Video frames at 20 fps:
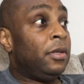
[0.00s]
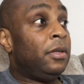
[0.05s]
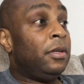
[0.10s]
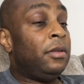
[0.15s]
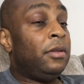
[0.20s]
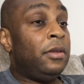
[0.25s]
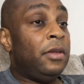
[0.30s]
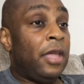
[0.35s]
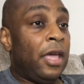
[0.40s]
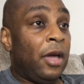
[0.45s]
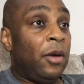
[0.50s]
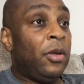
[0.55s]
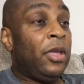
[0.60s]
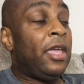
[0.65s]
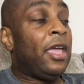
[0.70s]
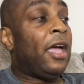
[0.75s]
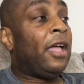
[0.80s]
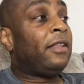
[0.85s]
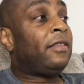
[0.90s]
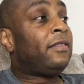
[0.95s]
Now he
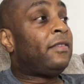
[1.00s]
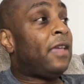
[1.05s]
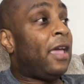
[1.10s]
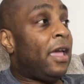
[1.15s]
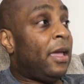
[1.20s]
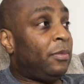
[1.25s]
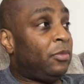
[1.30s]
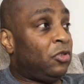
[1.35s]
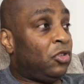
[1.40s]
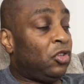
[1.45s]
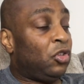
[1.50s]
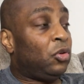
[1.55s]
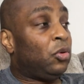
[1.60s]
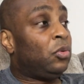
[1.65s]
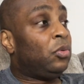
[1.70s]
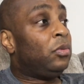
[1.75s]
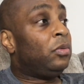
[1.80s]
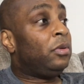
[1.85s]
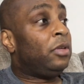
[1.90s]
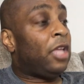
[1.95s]
got time
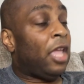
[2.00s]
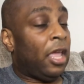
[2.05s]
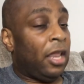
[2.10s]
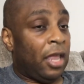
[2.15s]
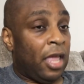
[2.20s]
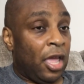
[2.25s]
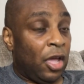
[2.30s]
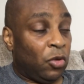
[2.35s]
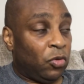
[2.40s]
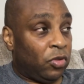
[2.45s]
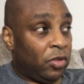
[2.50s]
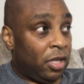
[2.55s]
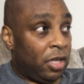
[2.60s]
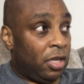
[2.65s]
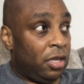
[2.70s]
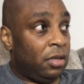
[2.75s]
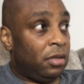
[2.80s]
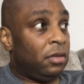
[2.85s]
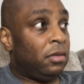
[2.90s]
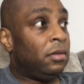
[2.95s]
to get healthy.
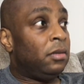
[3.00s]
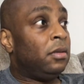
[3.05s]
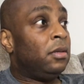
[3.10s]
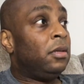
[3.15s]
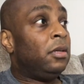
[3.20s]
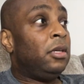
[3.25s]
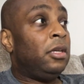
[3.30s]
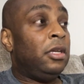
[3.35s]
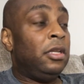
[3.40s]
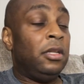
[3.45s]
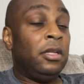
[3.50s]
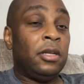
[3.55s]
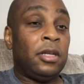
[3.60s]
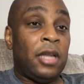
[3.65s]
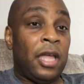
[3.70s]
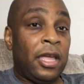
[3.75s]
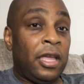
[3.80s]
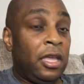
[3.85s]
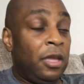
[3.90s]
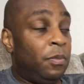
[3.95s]
He looked
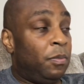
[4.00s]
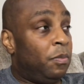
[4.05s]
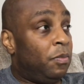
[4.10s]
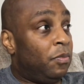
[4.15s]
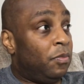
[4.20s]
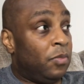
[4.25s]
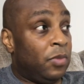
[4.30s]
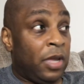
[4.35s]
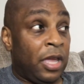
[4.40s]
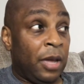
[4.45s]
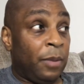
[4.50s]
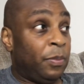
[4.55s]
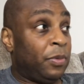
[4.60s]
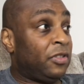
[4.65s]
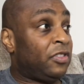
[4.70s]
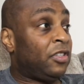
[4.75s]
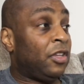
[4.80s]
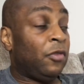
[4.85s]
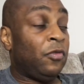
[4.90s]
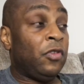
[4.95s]
like he kept
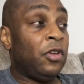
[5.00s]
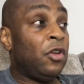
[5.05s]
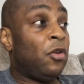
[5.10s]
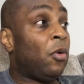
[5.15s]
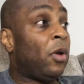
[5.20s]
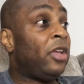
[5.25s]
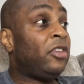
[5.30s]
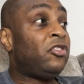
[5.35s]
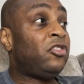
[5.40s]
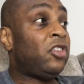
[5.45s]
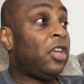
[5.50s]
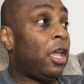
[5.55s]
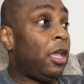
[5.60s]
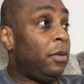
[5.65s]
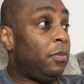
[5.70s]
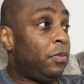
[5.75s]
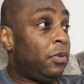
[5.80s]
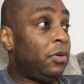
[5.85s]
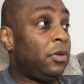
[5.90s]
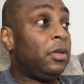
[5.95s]
himself in great
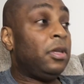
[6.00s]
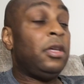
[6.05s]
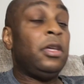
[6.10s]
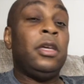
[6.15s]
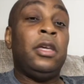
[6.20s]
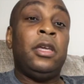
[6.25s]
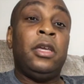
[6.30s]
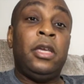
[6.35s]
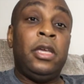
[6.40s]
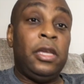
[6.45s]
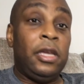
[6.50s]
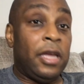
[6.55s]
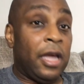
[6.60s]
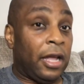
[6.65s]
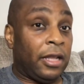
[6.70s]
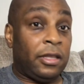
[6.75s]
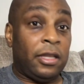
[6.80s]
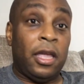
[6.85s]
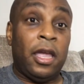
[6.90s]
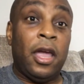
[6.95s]
shape. He
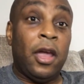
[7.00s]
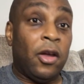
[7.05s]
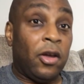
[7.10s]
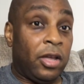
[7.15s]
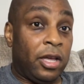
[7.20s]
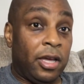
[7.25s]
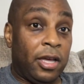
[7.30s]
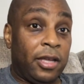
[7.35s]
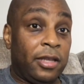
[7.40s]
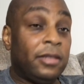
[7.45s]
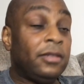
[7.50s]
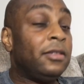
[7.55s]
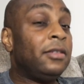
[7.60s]
got the haircut.